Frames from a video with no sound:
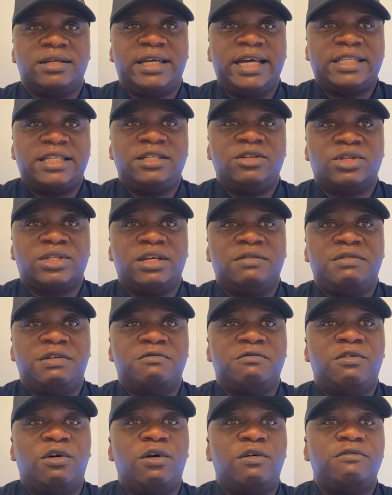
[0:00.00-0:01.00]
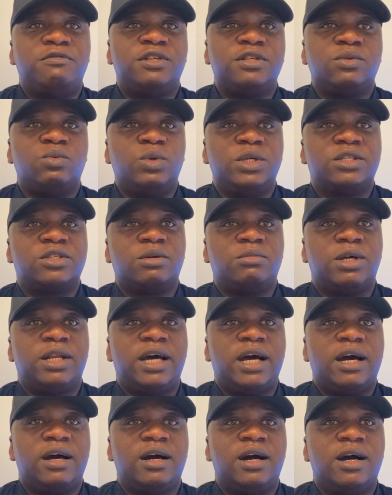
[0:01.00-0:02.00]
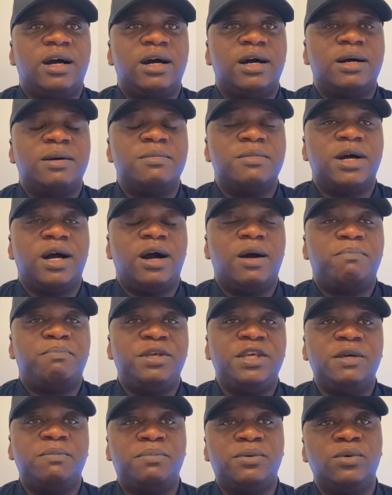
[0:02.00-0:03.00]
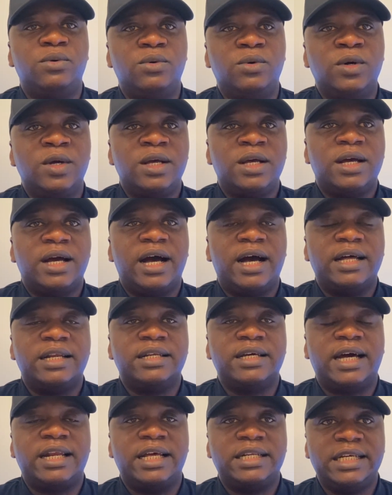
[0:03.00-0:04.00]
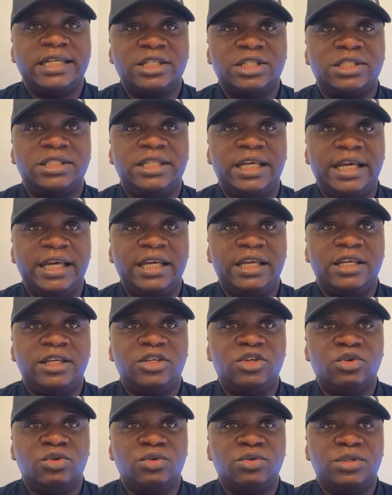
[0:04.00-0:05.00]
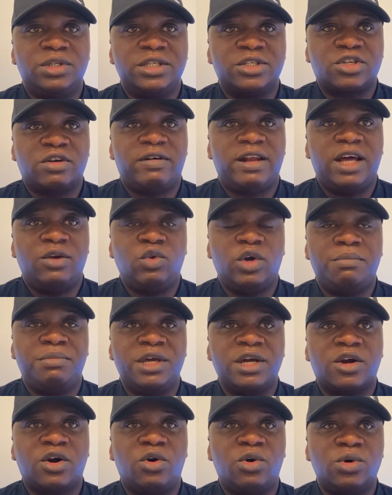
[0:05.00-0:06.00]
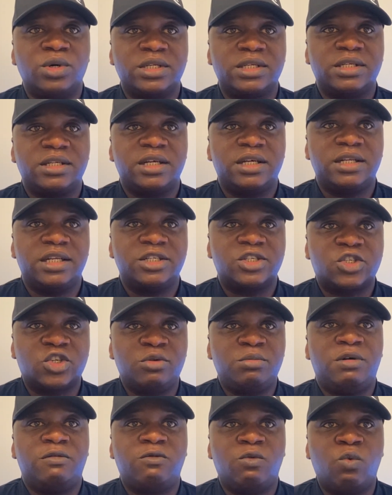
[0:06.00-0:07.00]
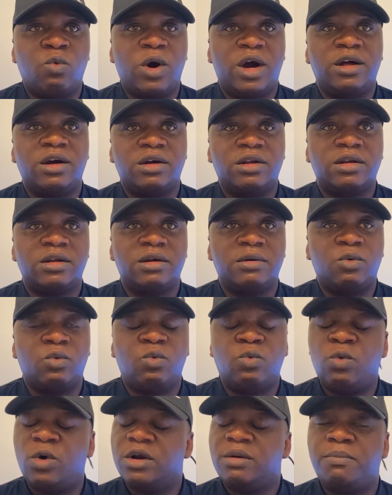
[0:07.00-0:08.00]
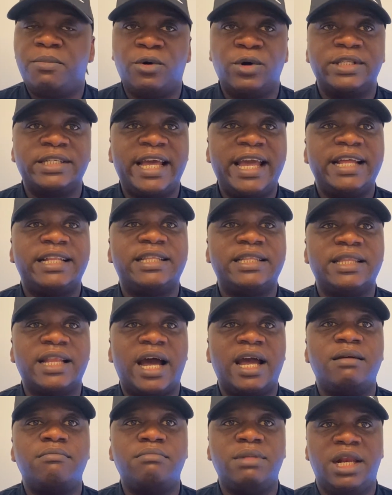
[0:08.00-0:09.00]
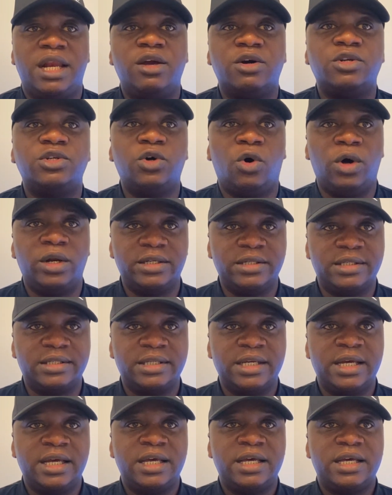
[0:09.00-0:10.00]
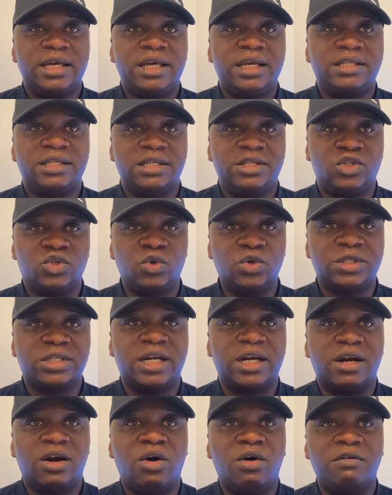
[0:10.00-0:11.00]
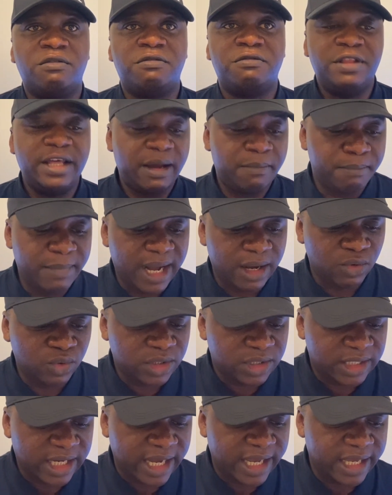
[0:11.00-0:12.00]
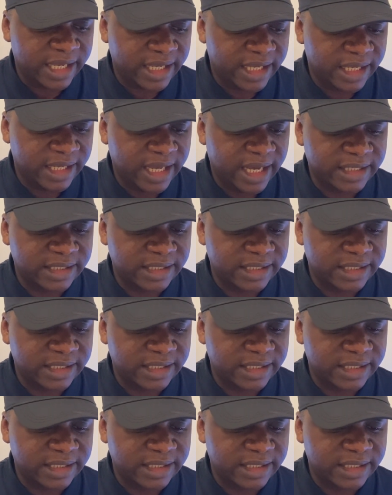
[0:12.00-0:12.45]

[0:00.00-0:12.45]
getting yourself involved with some other people, and at the end of the day, you discover that you are being caught. The sum of $1.89 million is in total of the amount that he